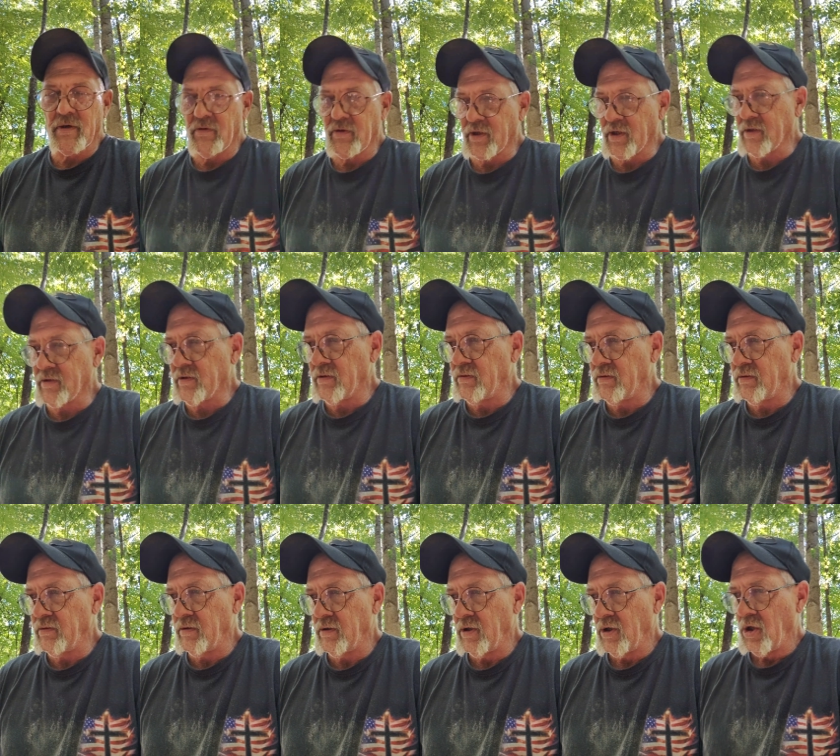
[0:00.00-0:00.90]
going on.
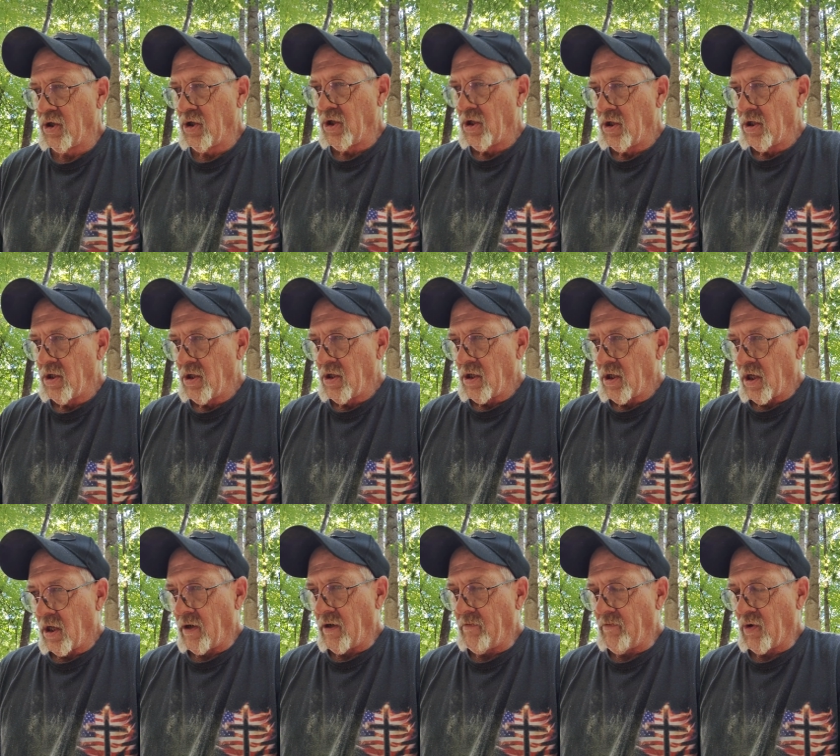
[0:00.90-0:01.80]

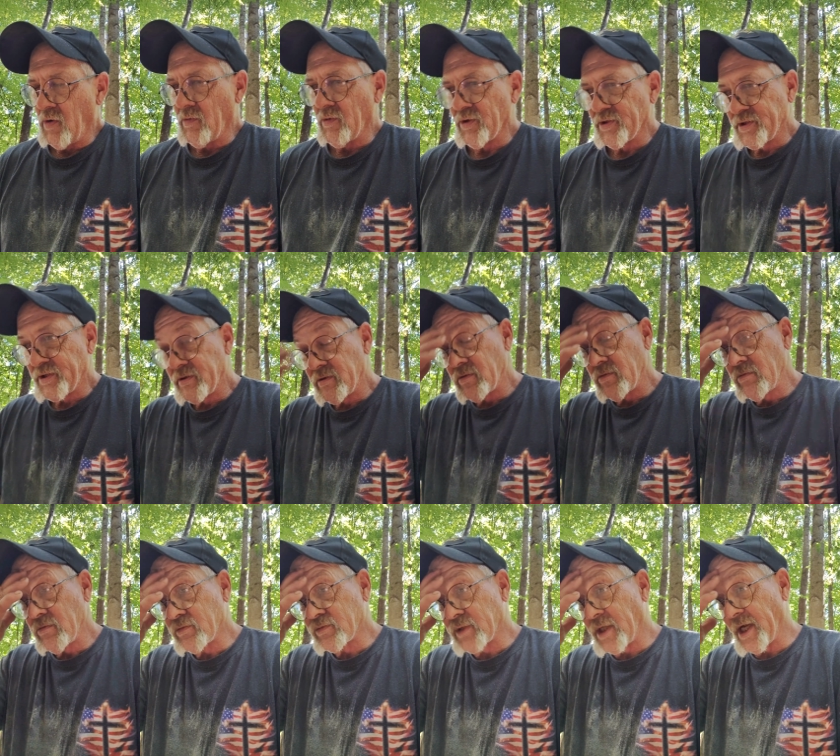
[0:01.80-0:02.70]
I'm almost
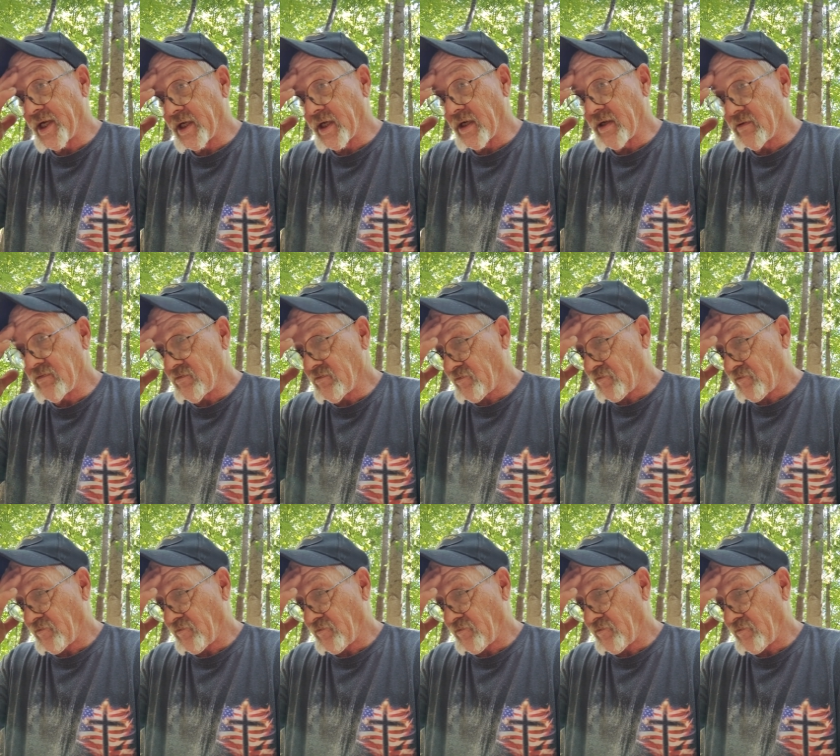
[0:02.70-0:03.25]
thinking